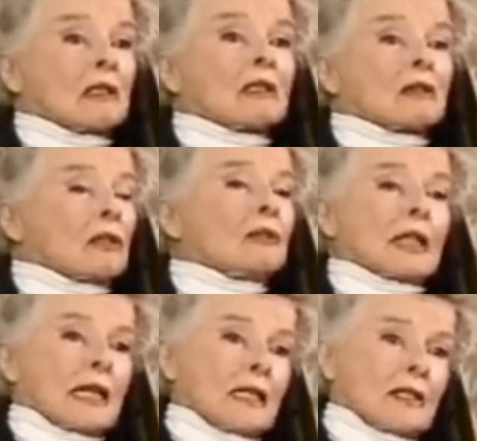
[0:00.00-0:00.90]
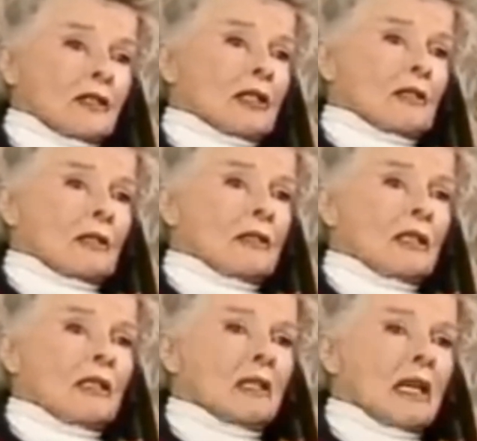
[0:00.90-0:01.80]
So you can't, uh,
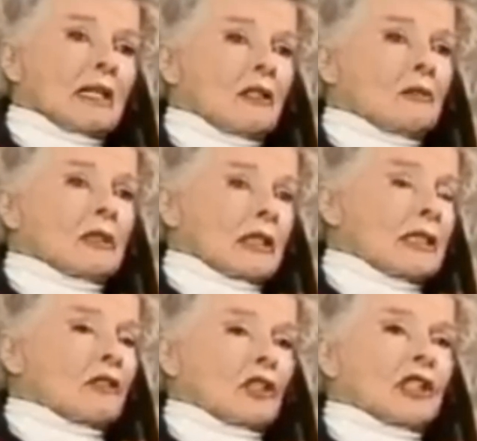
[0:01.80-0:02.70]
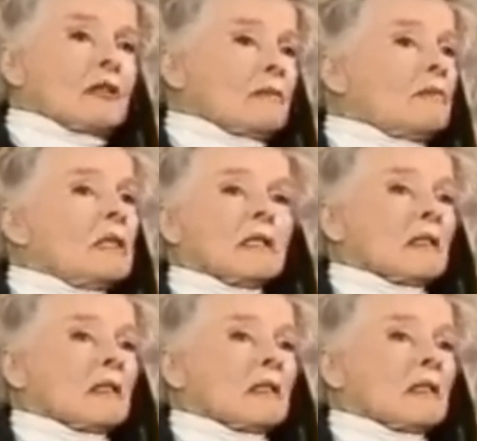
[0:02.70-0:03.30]
I don't think she,